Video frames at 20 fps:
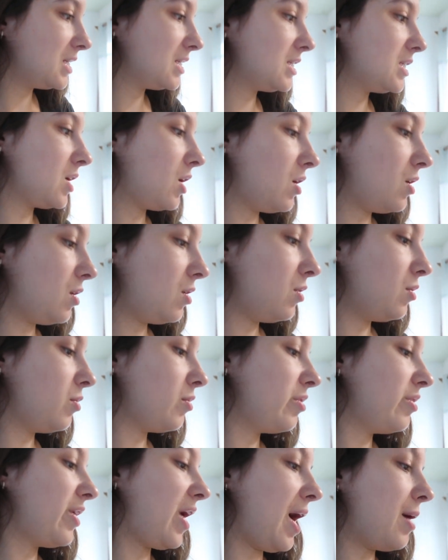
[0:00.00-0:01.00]

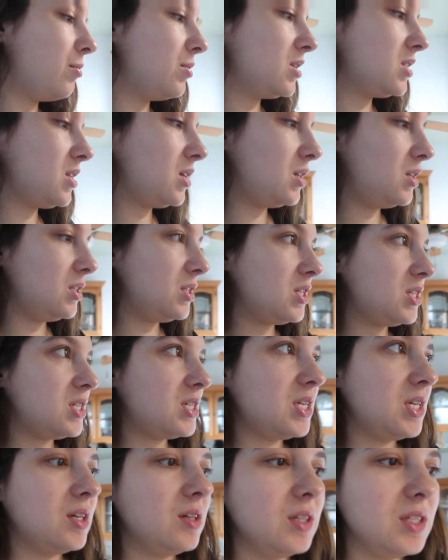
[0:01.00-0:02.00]
So that was a good
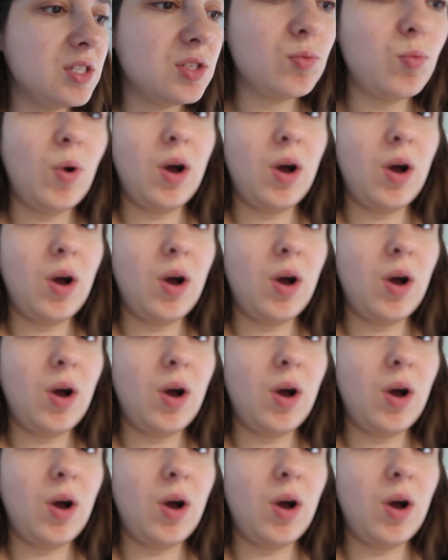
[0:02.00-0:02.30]
steal as